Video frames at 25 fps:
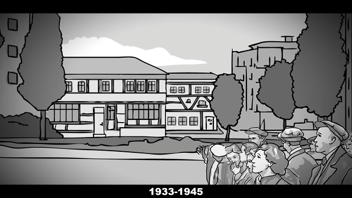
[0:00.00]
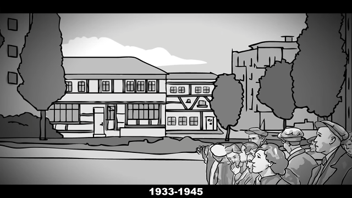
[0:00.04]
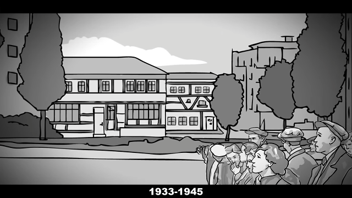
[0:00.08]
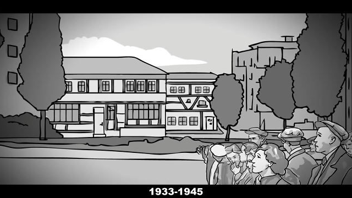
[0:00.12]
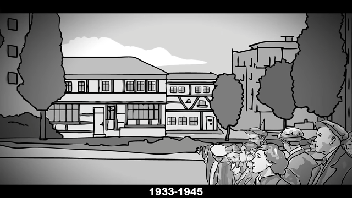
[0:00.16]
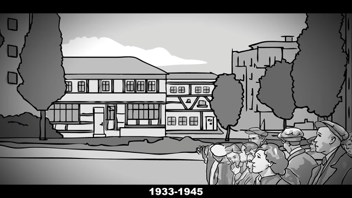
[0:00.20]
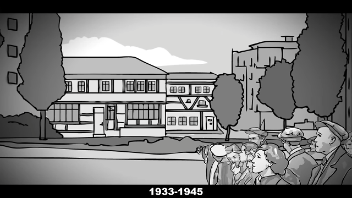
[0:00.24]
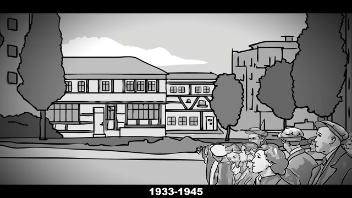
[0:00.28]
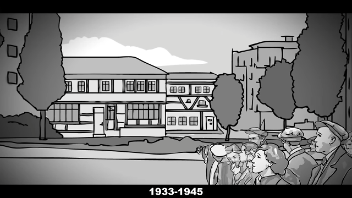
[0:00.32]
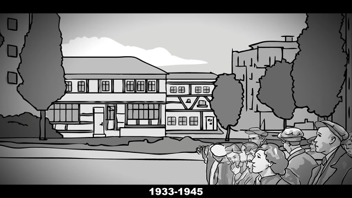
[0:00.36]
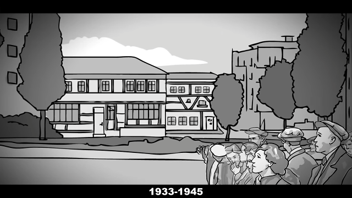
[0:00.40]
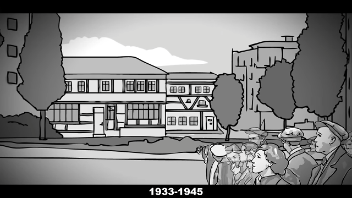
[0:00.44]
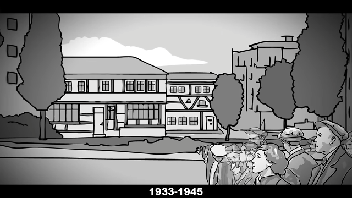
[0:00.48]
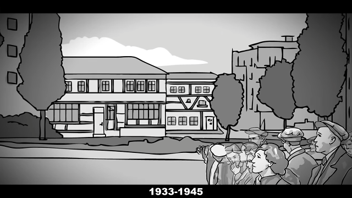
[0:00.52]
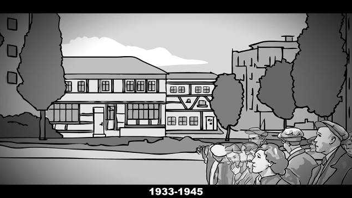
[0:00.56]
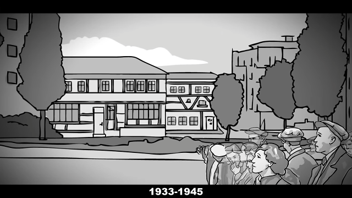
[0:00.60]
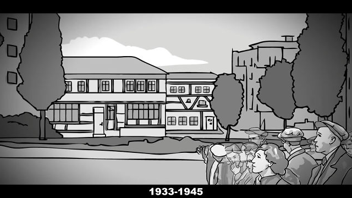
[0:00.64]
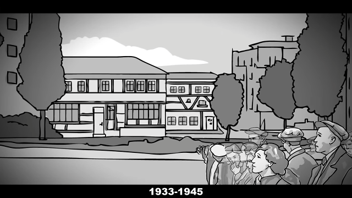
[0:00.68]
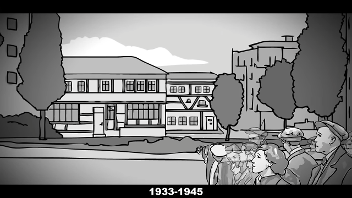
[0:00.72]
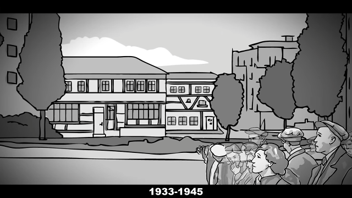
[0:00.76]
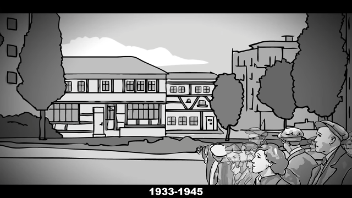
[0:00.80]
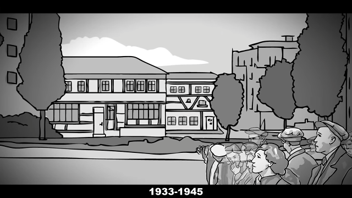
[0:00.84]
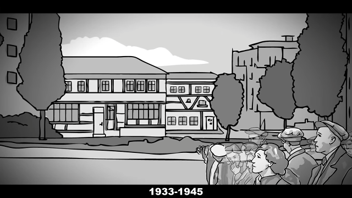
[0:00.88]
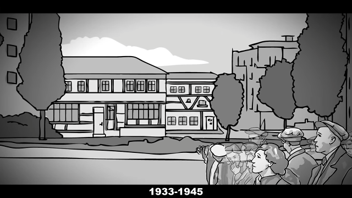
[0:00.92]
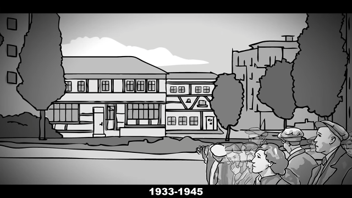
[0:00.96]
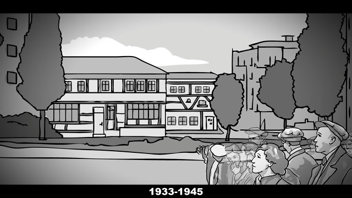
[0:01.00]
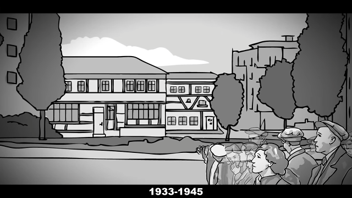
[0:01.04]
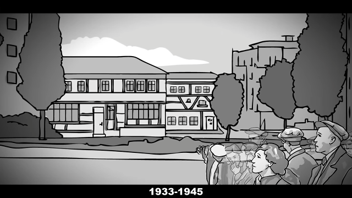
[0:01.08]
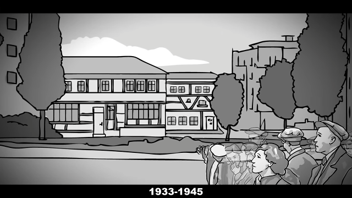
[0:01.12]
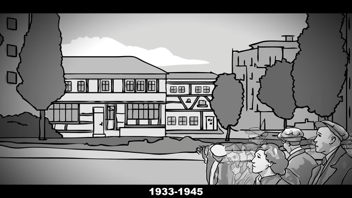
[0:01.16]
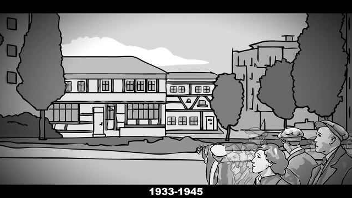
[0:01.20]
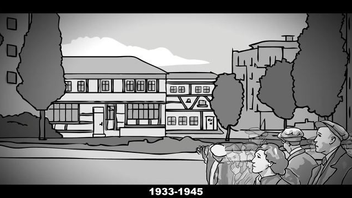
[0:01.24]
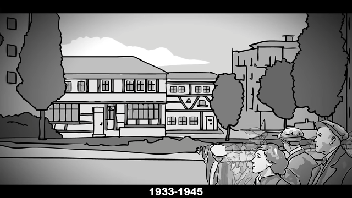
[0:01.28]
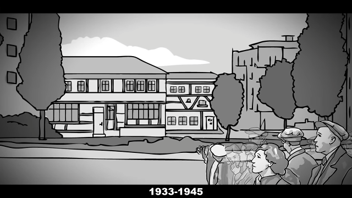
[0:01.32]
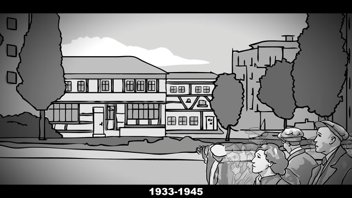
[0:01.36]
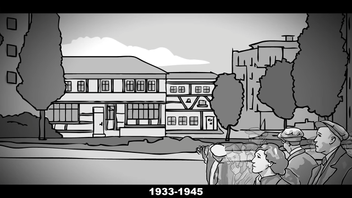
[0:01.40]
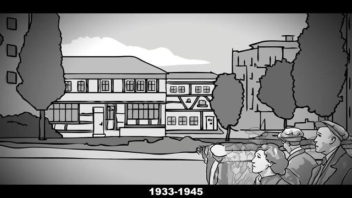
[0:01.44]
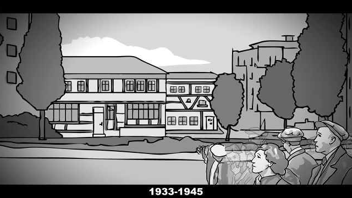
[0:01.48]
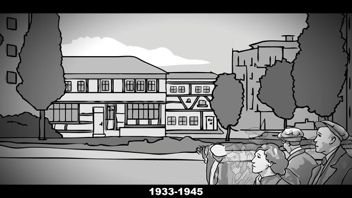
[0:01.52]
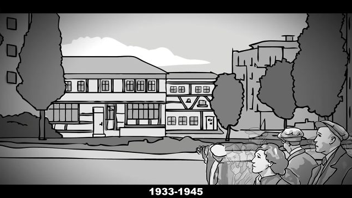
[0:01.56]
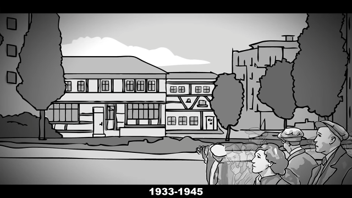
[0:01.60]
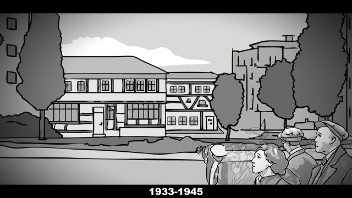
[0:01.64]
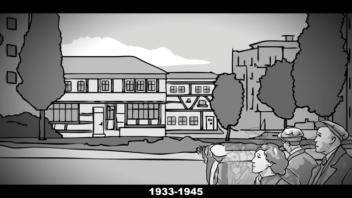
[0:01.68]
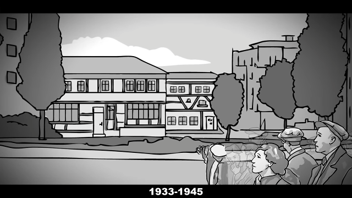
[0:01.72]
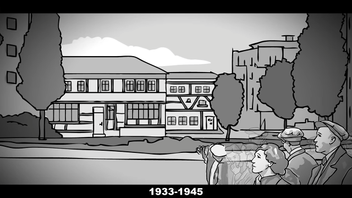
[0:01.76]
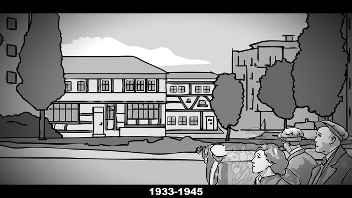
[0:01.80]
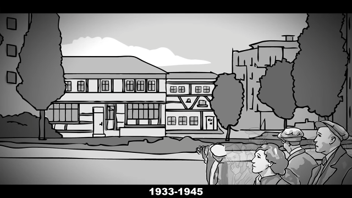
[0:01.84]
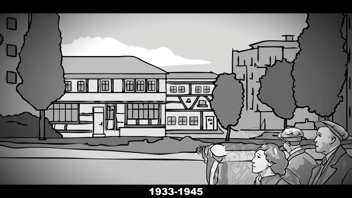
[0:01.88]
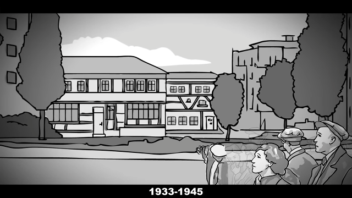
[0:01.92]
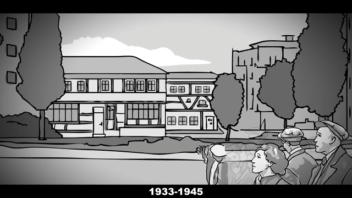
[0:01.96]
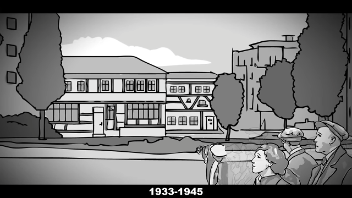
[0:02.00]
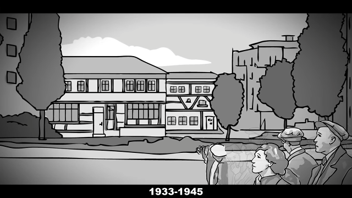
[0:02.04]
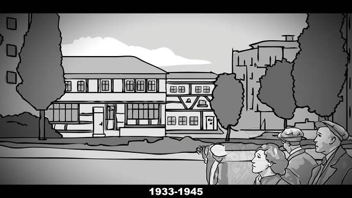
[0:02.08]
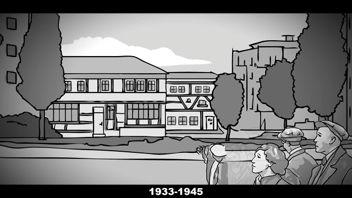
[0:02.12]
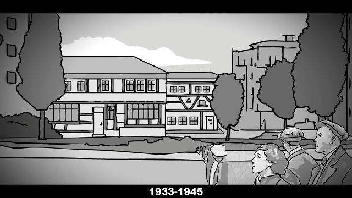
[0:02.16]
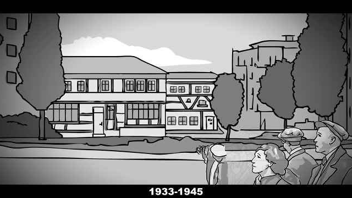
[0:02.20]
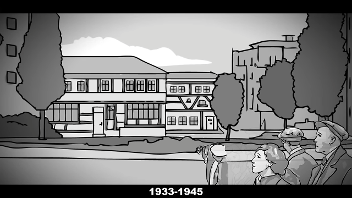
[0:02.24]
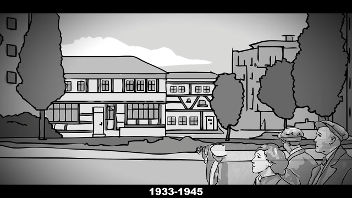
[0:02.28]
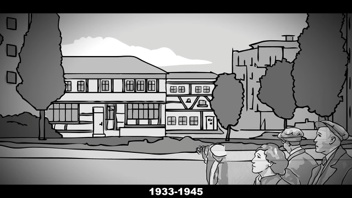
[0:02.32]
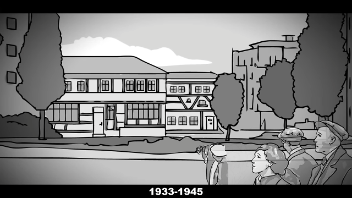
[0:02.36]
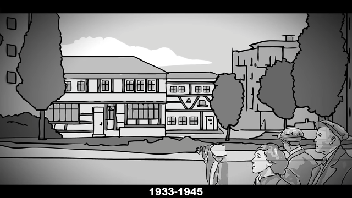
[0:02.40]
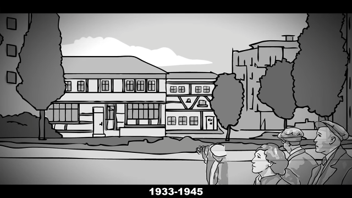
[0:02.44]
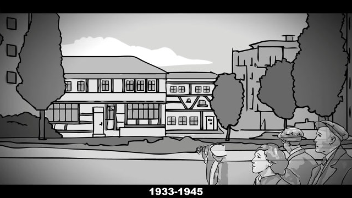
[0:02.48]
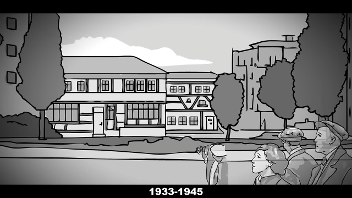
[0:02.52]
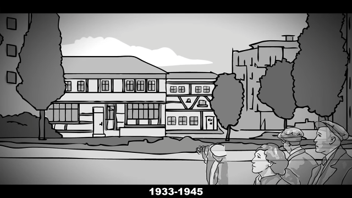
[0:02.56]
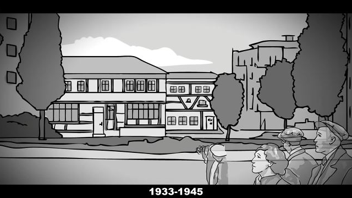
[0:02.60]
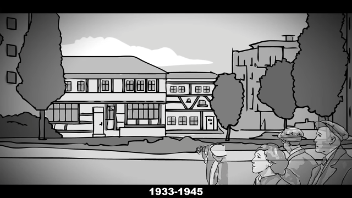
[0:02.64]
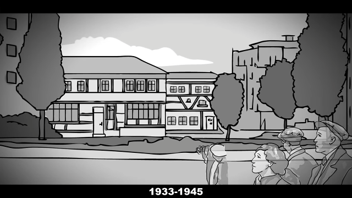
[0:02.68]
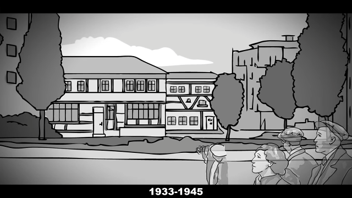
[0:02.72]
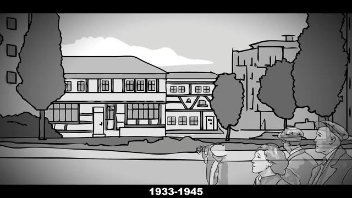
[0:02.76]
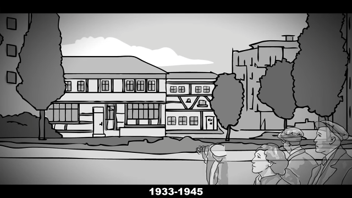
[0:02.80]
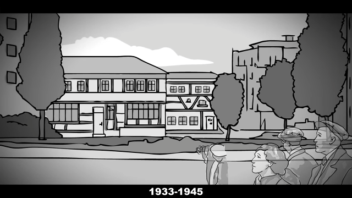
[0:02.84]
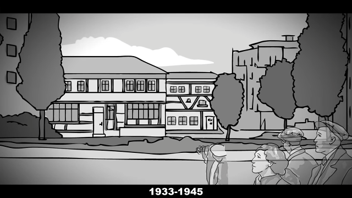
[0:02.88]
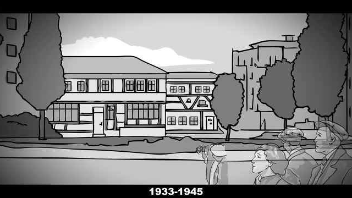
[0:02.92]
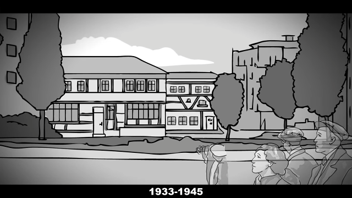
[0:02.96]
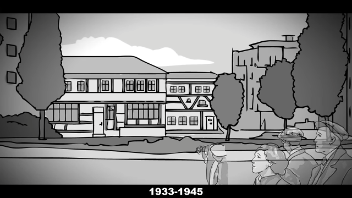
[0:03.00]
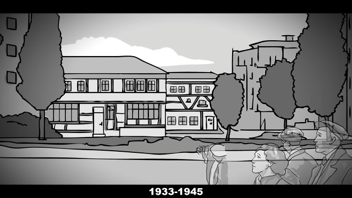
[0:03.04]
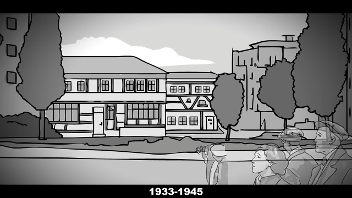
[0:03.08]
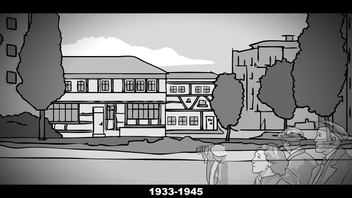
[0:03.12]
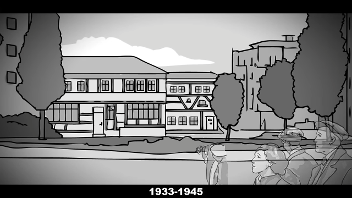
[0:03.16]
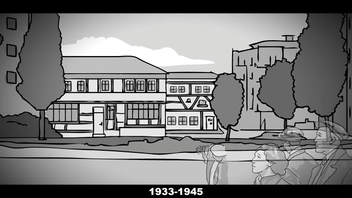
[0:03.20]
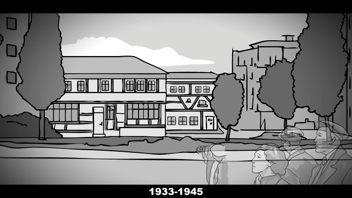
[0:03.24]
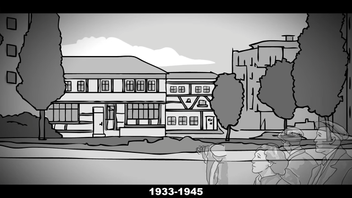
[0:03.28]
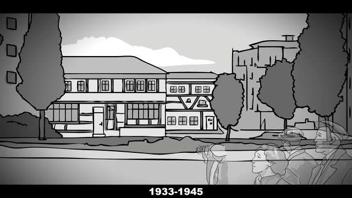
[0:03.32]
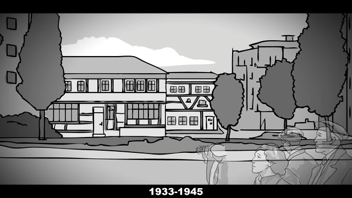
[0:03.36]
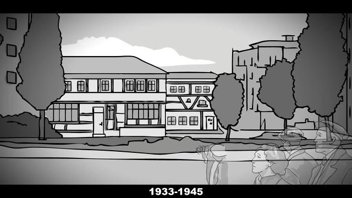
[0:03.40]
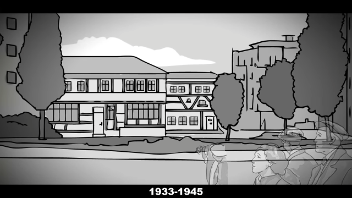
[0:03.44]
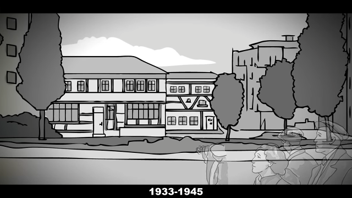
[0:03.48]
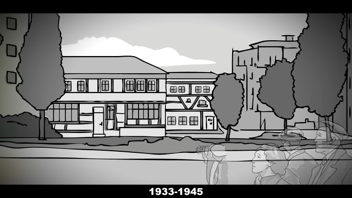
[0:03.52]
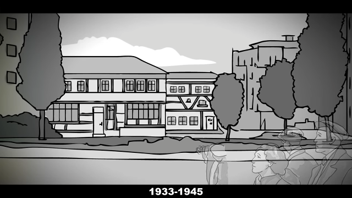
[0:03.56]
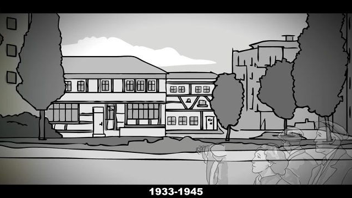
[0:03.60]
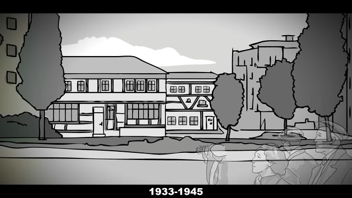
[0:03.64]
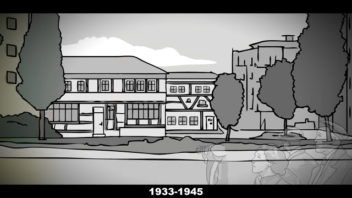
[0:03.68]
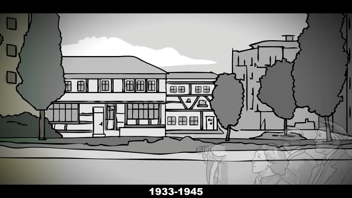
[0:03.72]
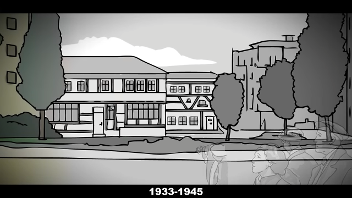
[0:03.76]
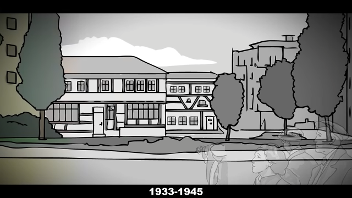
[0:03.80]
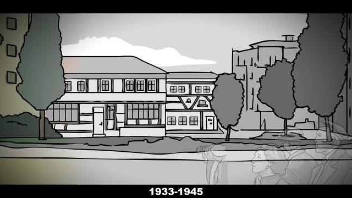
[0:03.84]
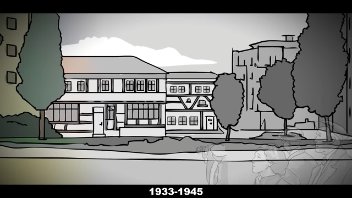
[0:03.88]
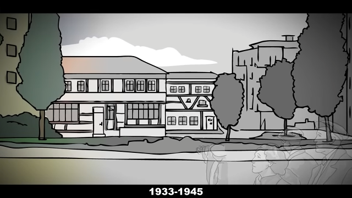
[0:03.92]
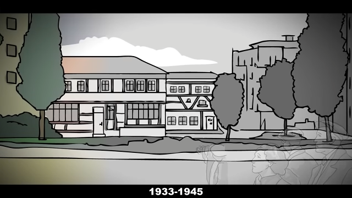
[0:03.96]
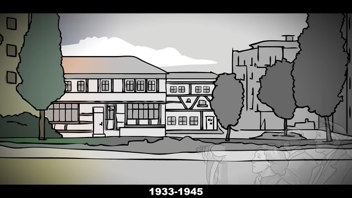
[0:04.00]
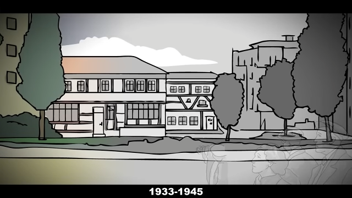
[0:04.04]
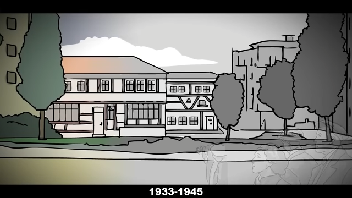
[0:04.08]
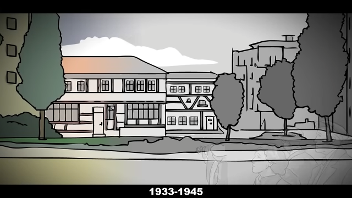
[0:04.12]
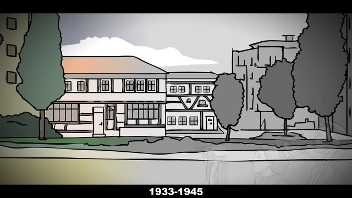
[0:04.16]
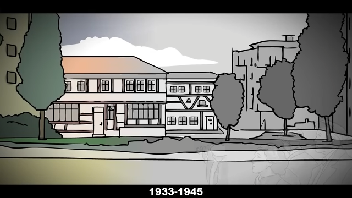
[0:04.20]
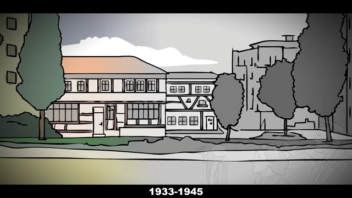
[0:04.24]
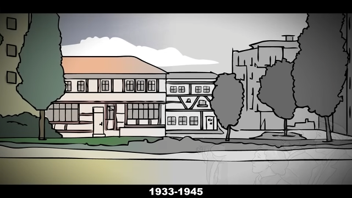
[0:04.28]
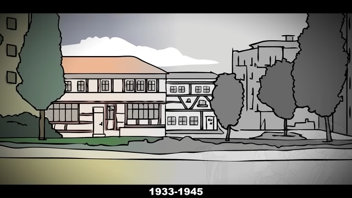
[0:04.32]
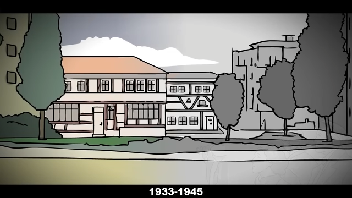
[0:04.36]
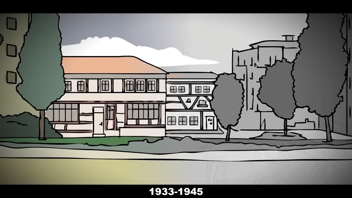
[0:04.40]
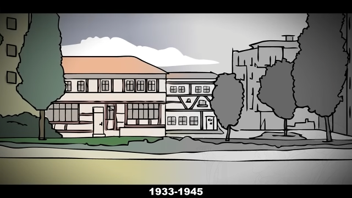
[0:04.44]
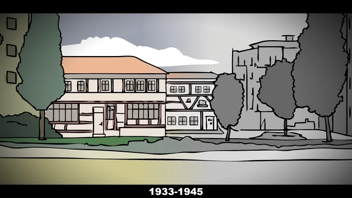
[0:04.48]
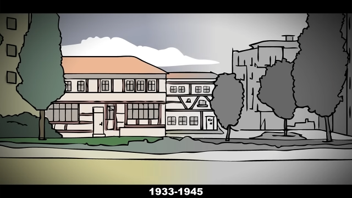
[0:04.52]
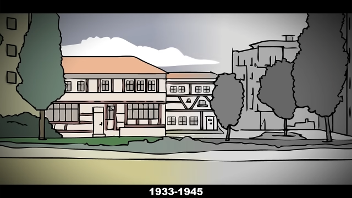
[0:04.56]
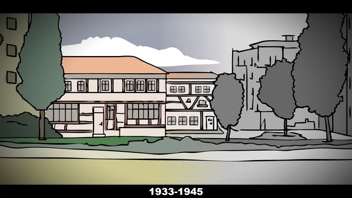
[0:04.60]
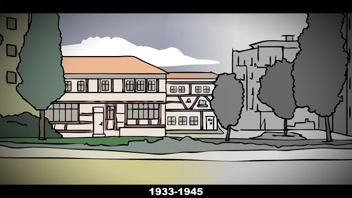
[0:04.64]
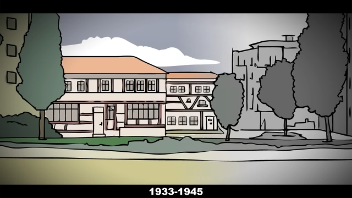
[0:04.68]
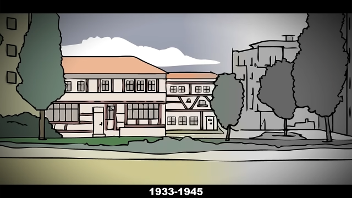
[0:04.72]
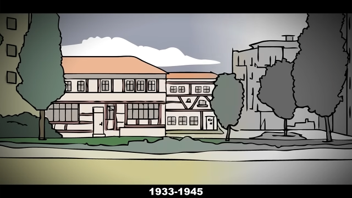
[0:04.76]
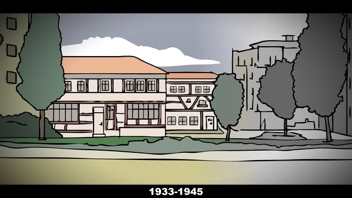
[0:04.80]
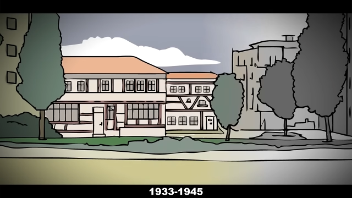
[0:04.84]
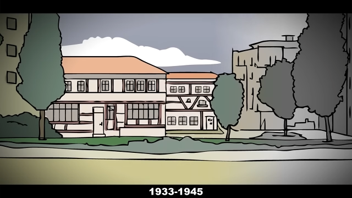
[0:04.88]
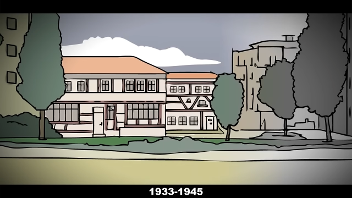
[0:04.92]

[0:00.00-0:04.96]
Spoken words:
Nobody's mouth can be seen.